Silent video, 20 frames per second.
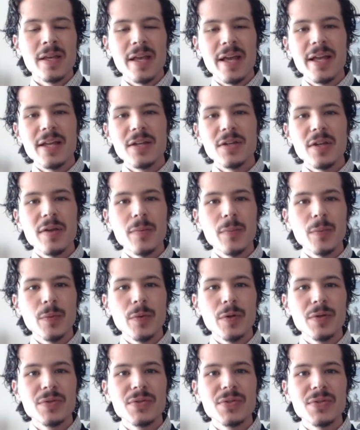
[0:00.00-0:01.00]
and it
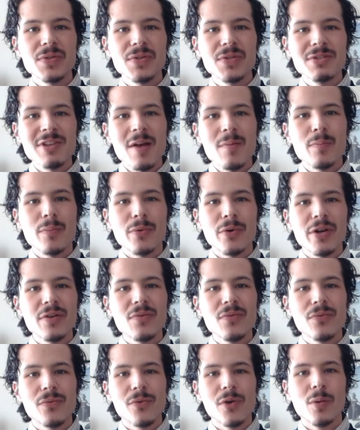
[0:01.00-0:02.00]
was
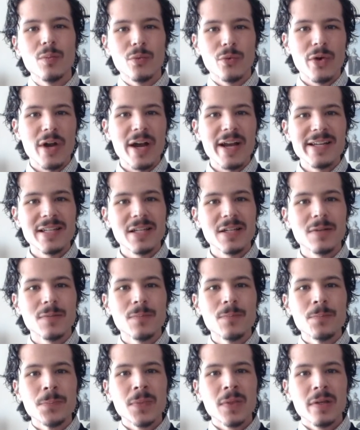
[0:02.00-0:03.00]
separate from
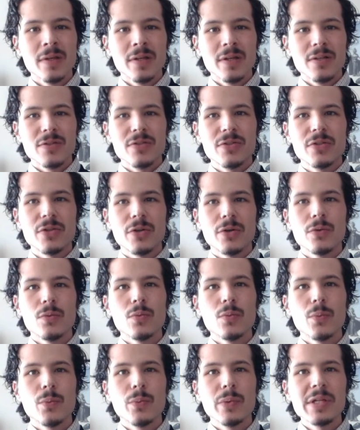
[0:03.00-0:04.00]
writing. So
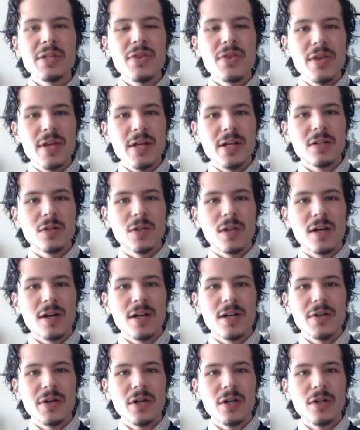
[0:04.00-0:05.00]
we think a
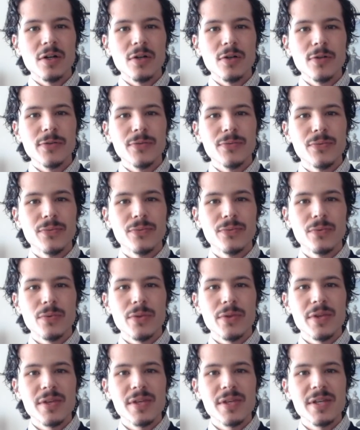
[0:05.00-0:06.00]
lot of
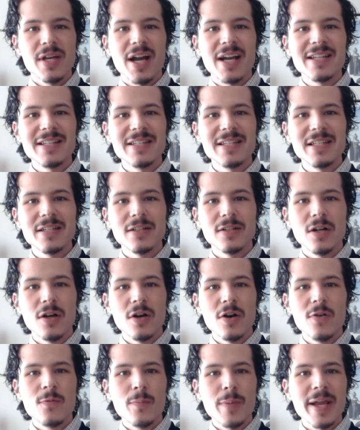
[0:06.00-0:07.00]
the idea
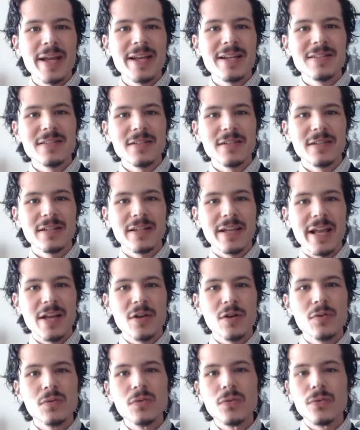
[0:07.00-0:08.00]
of painting
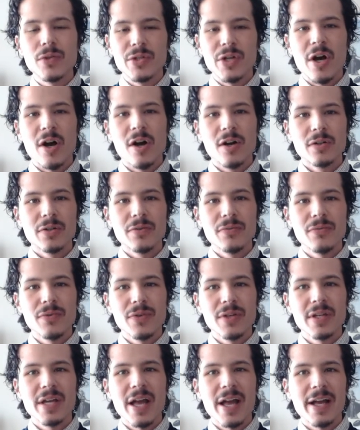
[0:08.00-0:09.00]
and of
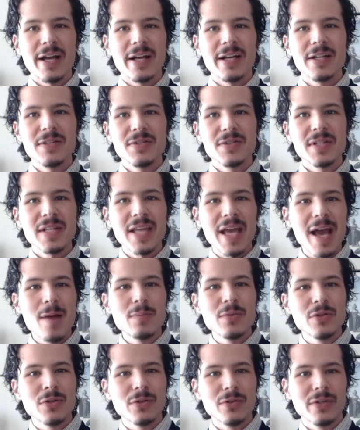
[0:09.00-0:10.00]
photography as
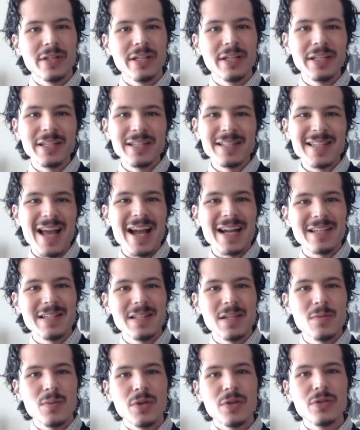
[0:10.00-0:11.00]
capturing an
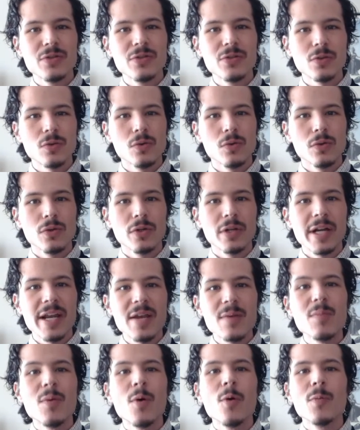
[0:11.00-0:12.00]
exact image or
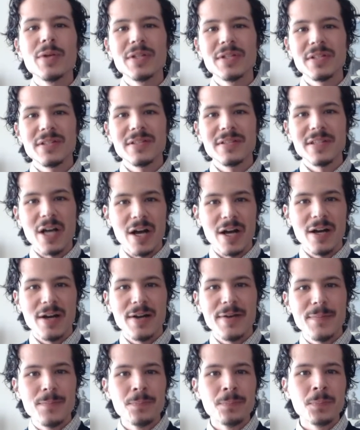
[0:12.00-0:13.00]
a moment in
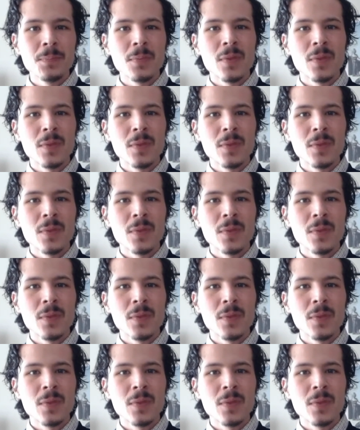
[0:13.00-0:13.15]
time,